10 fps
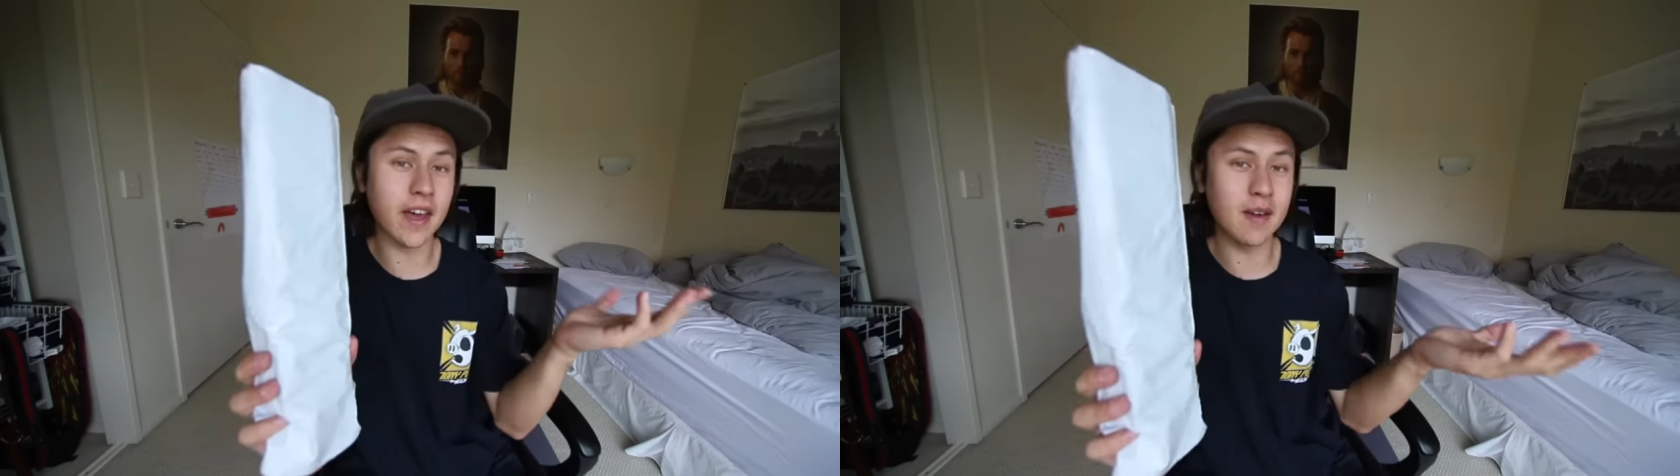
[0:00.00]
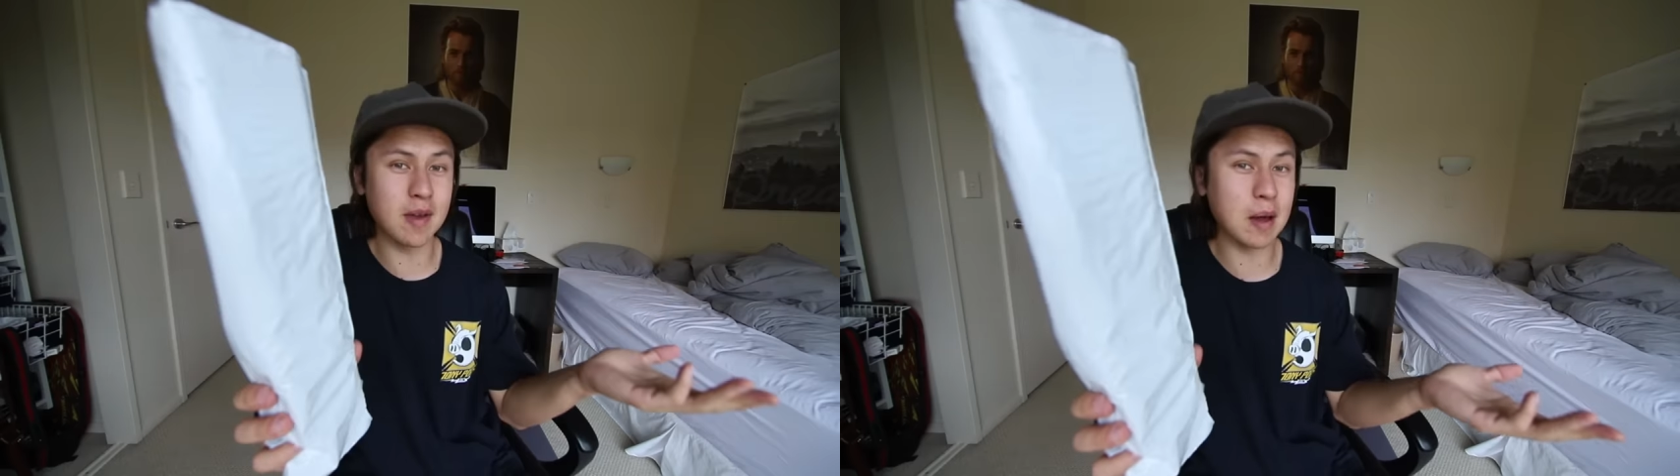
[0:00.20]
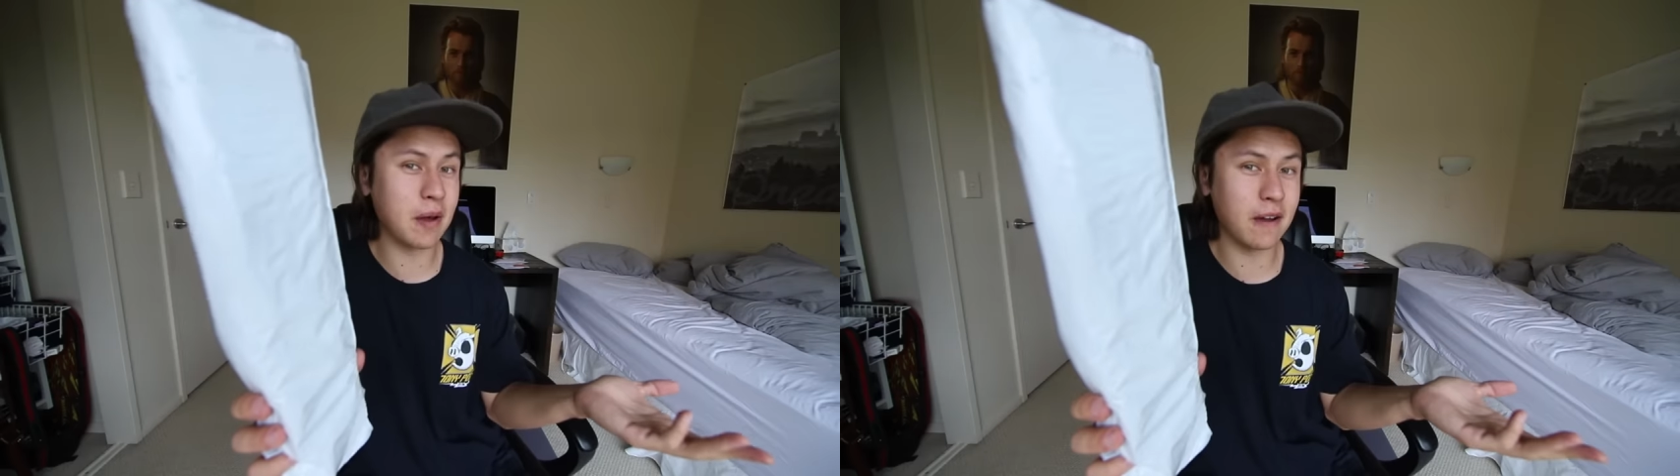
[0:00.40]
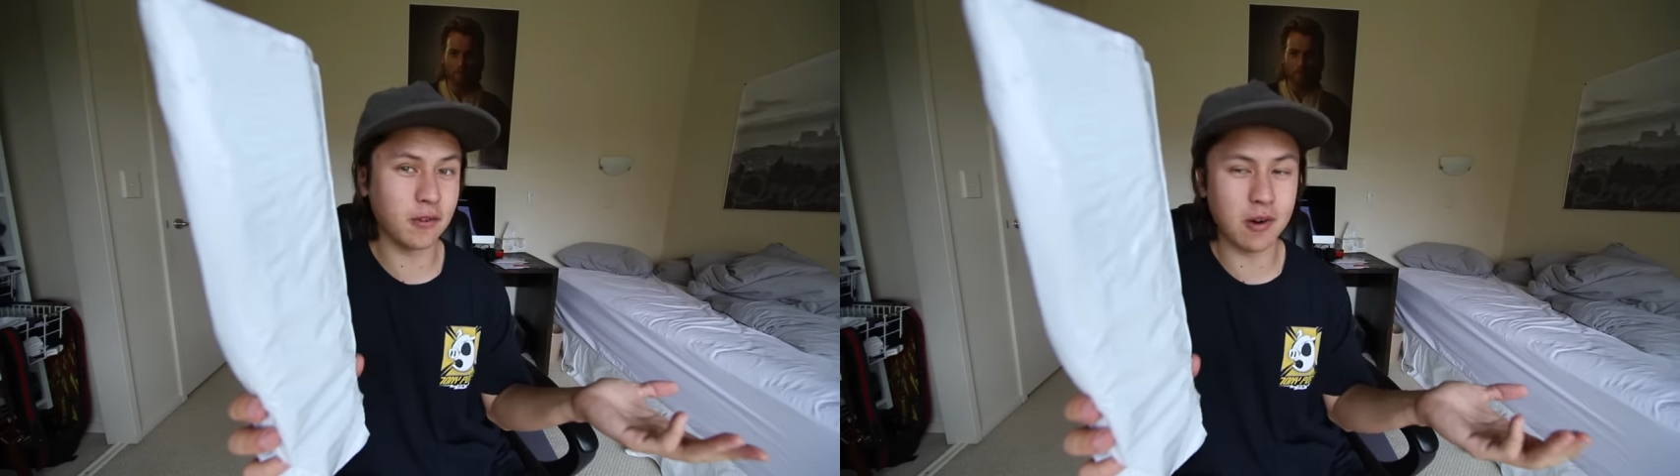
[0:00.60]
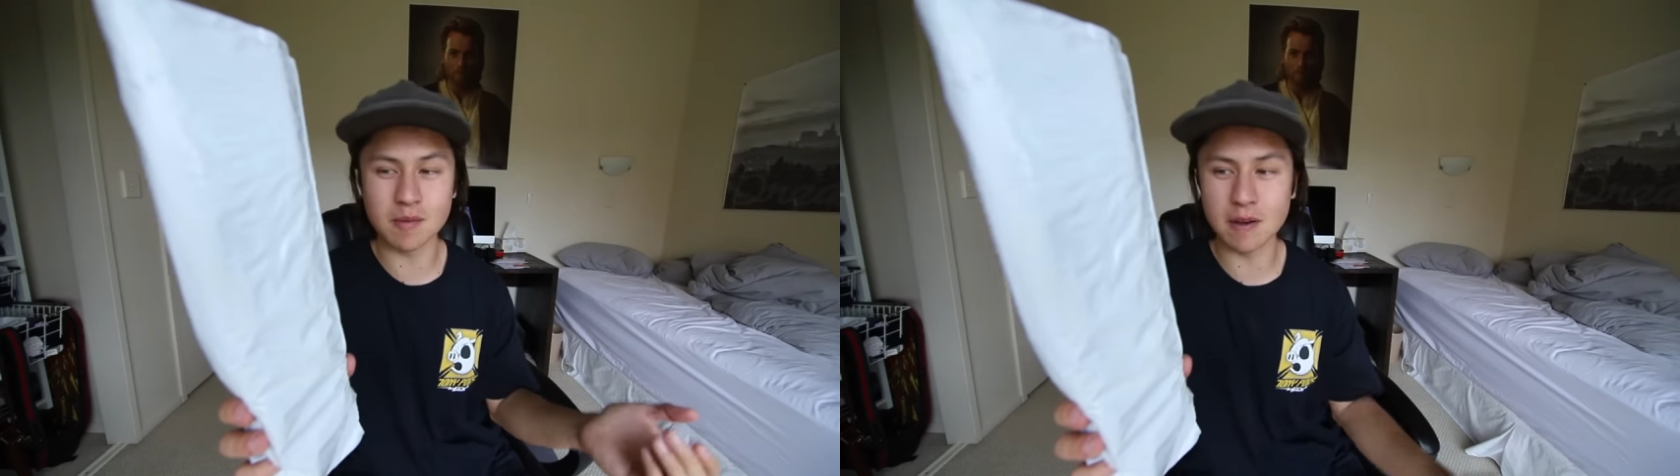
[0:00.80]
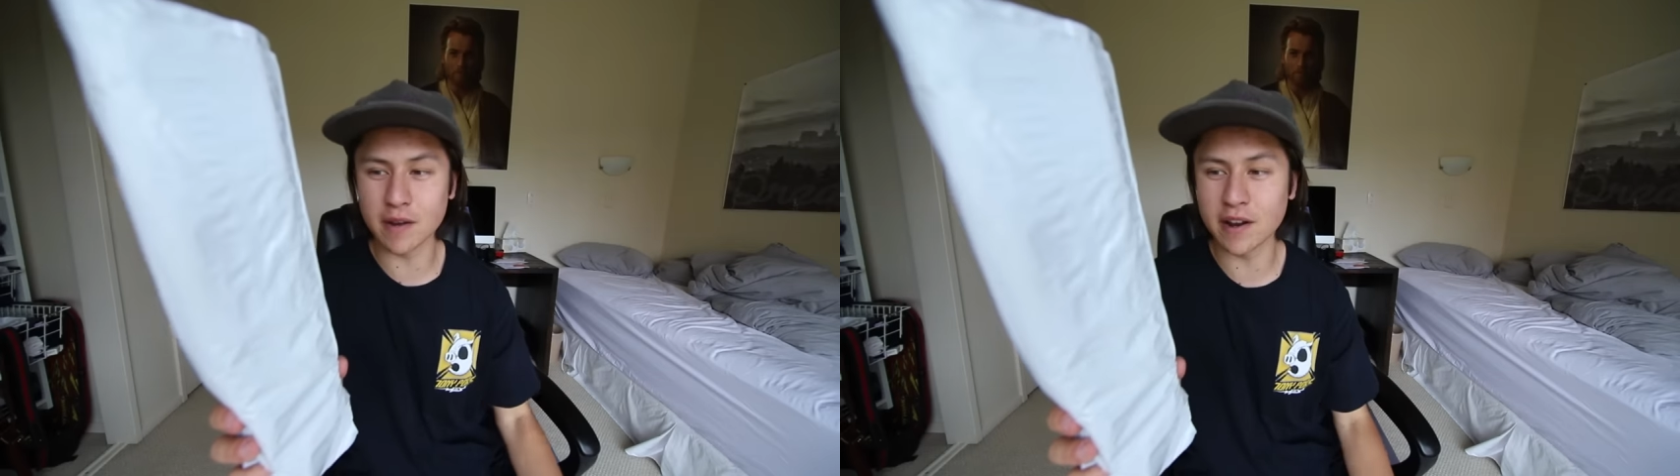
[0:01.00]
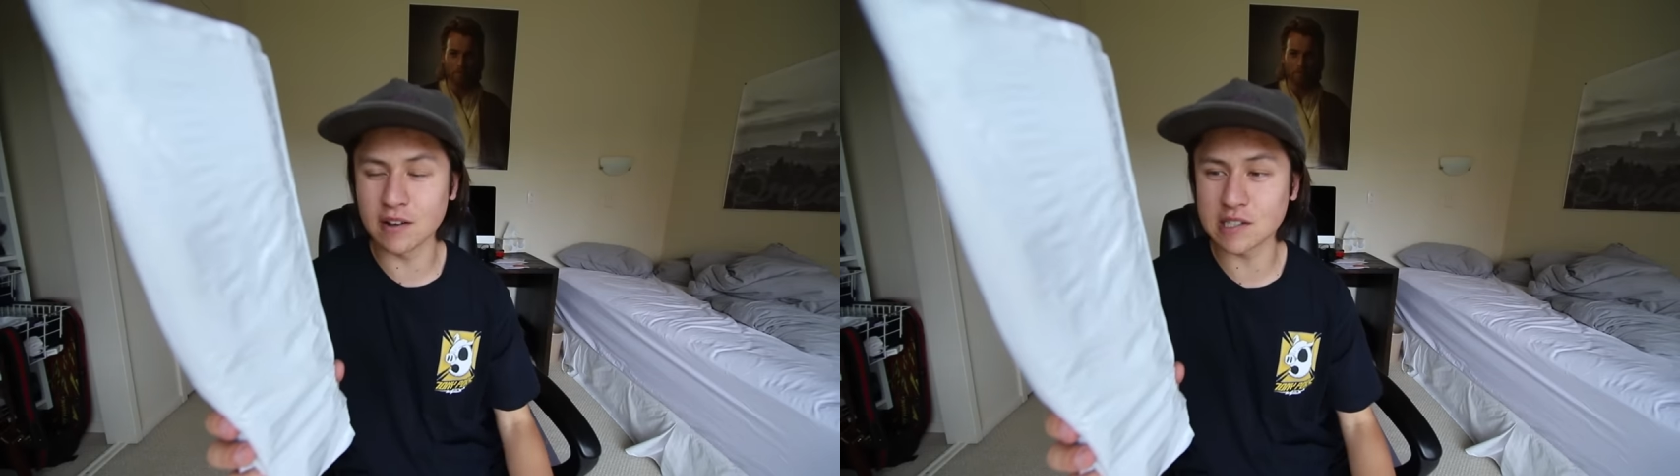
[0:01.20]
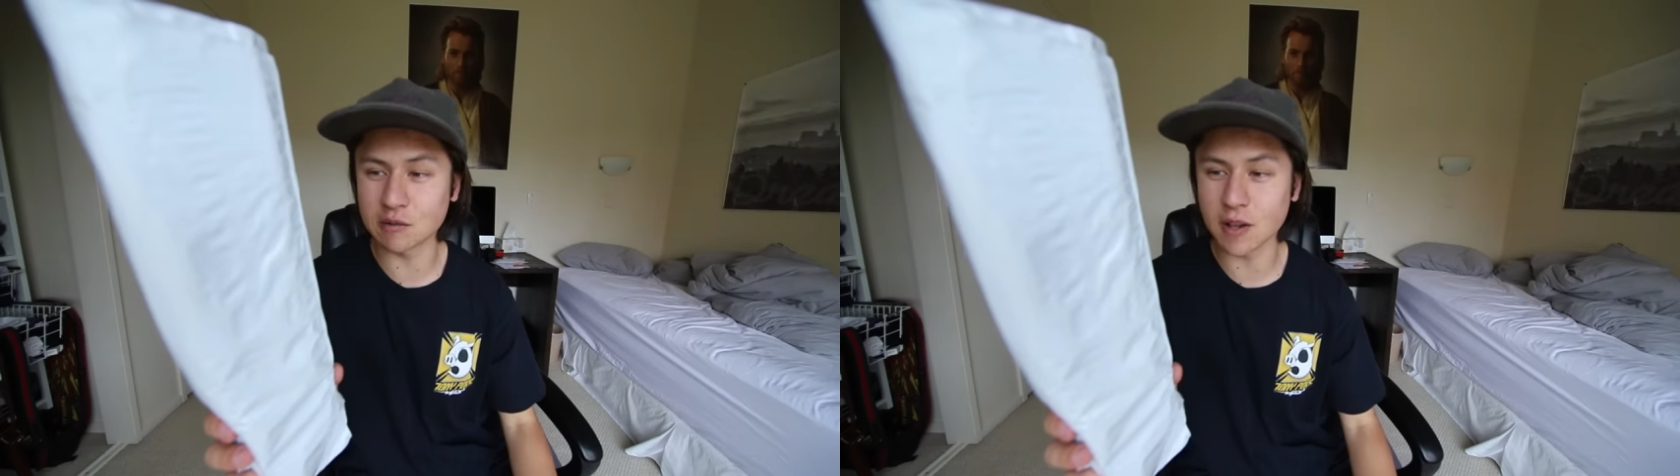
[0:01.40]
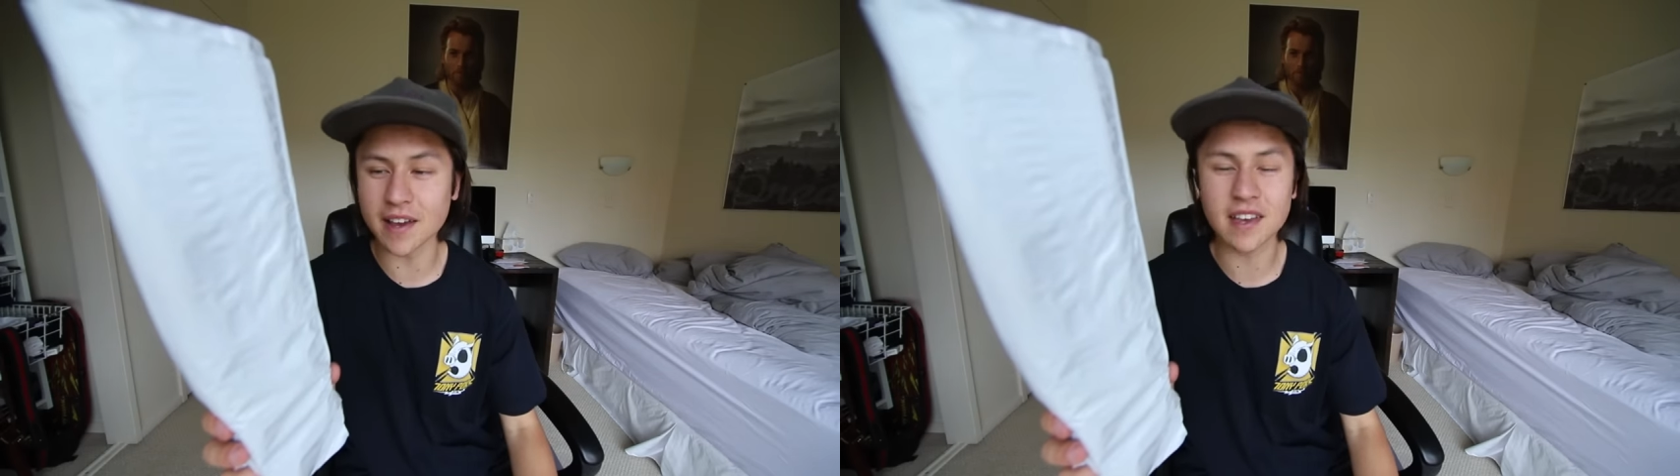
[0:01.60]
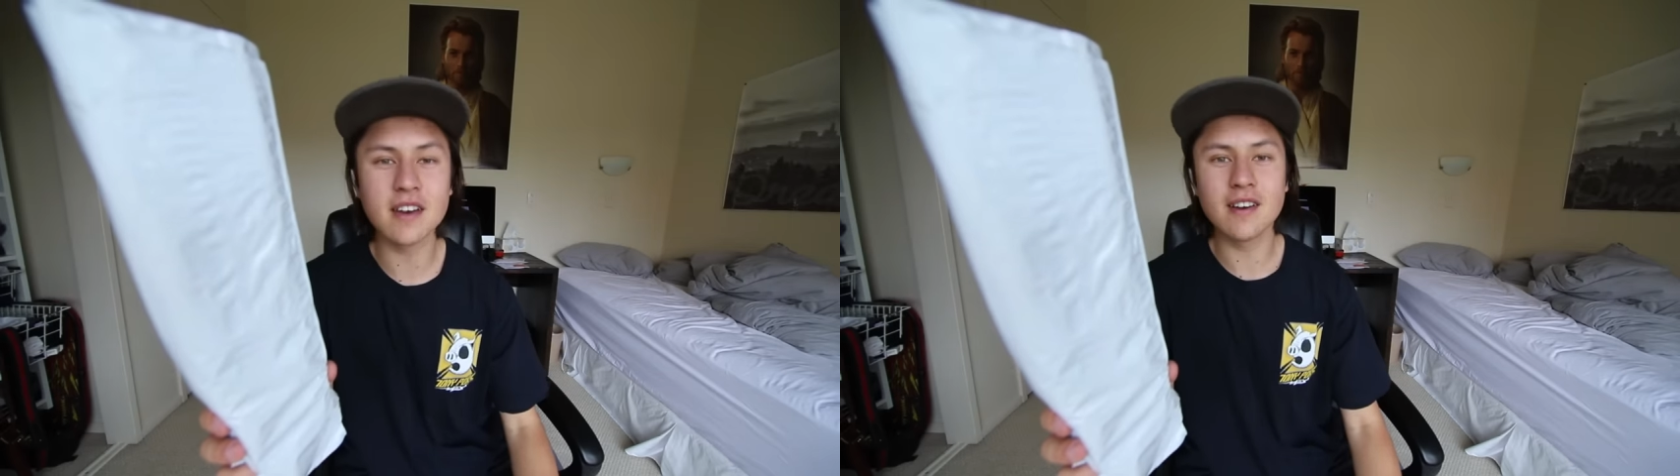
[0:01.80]
They hit me up after one of my videos and were
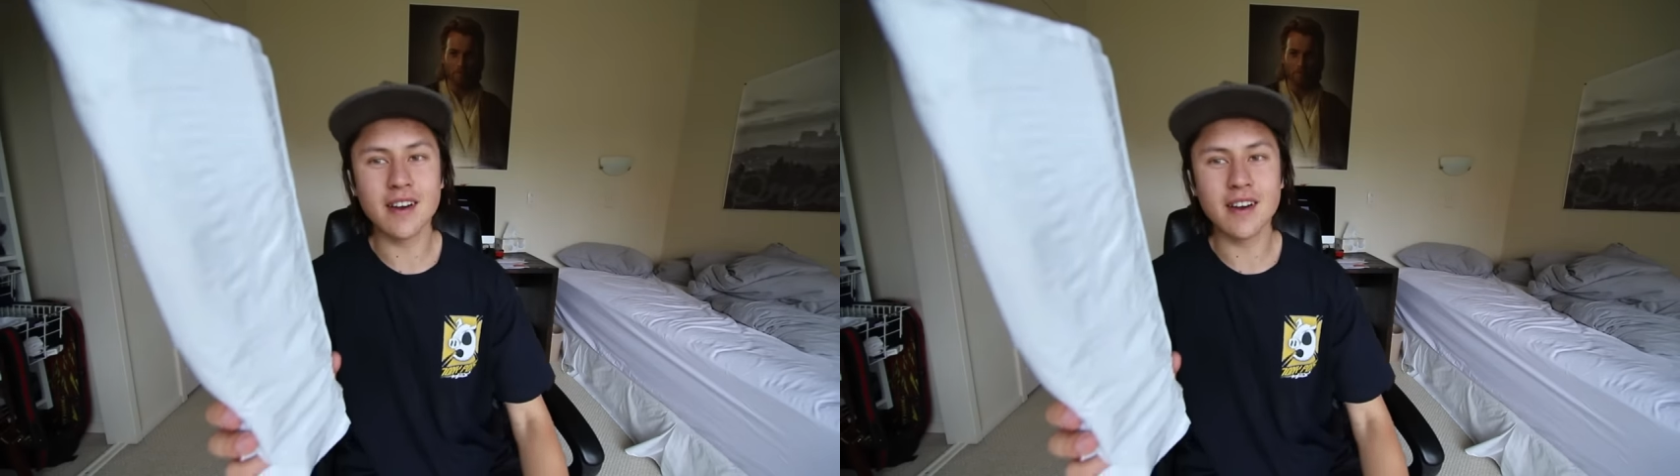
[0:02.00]
like,